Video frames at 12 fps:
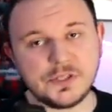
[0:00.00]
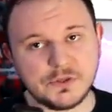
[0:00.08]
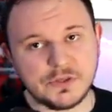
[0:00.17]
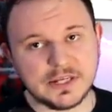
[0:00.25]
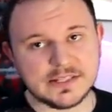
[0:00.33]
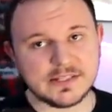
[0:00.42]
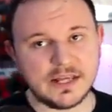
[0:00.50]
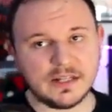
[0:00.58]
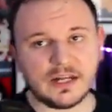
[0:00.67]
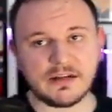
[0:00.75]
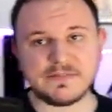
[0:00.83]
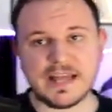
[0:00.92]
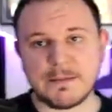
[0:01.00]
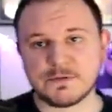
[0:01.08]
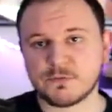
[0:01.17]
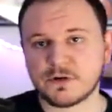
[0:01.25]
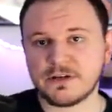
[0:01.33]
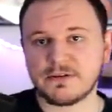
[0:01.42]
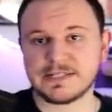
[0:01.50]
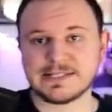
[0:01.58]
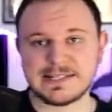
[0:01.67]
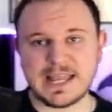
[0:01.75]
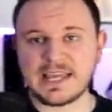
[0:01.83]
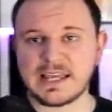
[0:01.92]
do this, a lot of dApps where you can
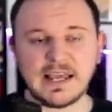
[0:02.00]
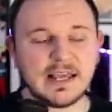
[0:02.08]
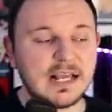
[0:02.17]
stake,